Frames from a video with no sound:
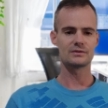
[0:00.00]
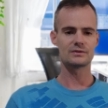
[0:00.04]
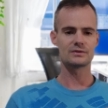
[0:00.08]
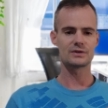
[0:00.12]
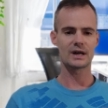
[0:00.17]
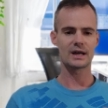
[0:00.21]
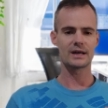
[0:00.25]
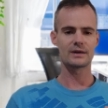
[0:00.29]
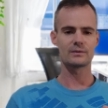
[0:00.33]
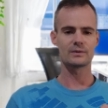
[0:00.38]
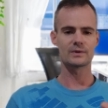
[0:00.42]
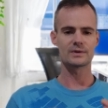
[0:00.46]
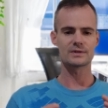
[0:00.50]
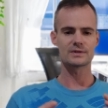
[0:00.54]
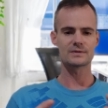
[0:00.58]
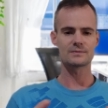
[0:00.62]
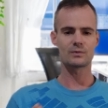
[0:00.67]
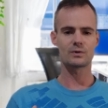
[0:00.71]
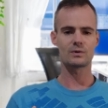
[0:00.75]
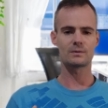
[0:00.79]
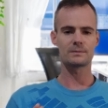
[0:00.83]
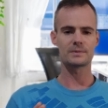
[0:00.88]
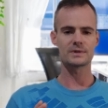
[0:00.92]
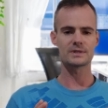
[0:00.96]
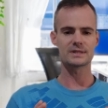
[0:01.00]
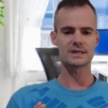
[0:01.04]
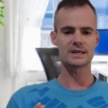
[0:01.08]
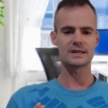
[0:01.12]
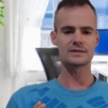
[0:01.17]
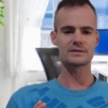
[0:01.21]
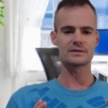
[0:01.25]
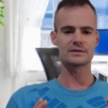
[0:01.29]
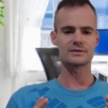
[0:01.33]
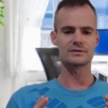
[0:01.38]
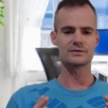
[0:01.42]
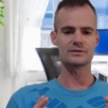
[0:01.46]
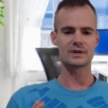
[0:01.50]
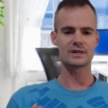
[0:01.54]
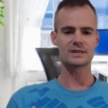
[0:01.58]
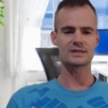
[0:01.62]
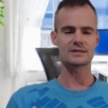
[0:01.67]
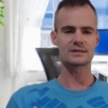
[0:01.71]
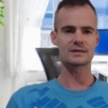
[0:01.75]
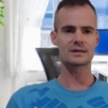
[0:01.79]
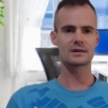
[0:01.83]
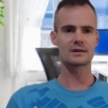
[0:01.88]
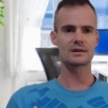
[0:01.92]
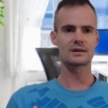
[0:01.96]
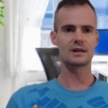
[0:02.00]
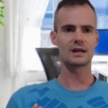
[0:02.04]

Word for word: trade with small percentage risk,